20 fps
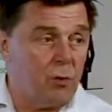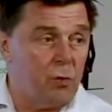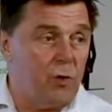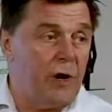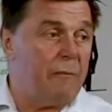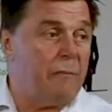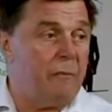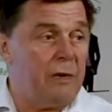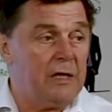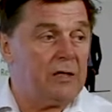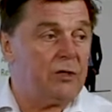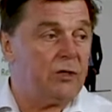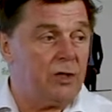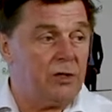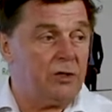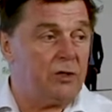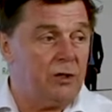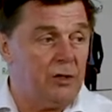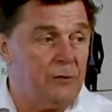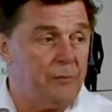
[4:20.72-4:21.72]
a web-based
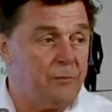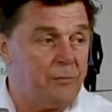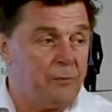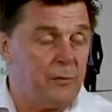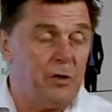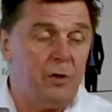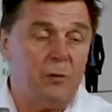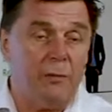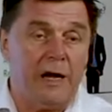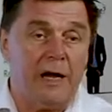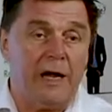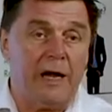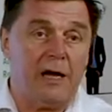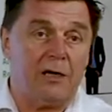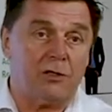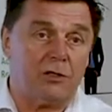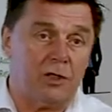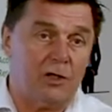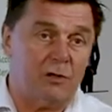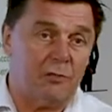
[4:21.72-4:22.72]
system, you may
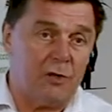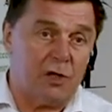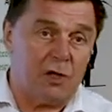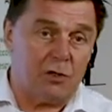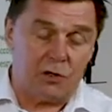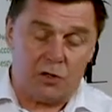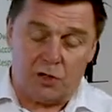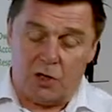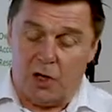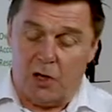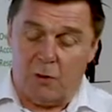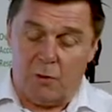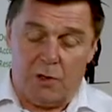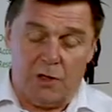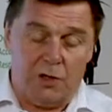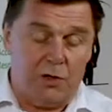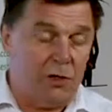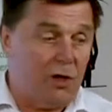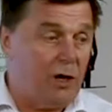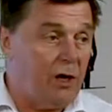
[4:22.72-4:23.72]
actually be on site where
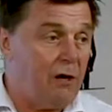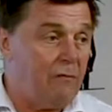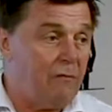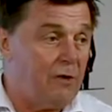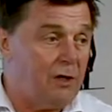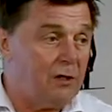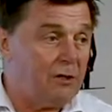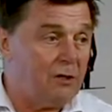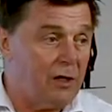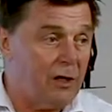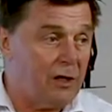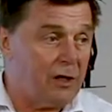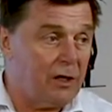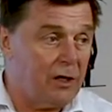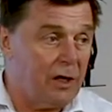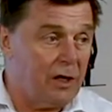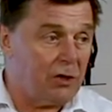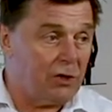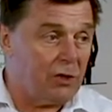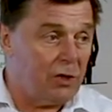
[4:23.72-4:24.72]
you don't have an internet
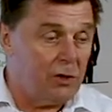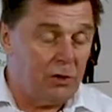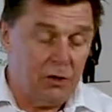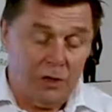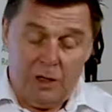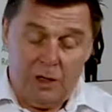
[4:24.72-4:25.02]
connection.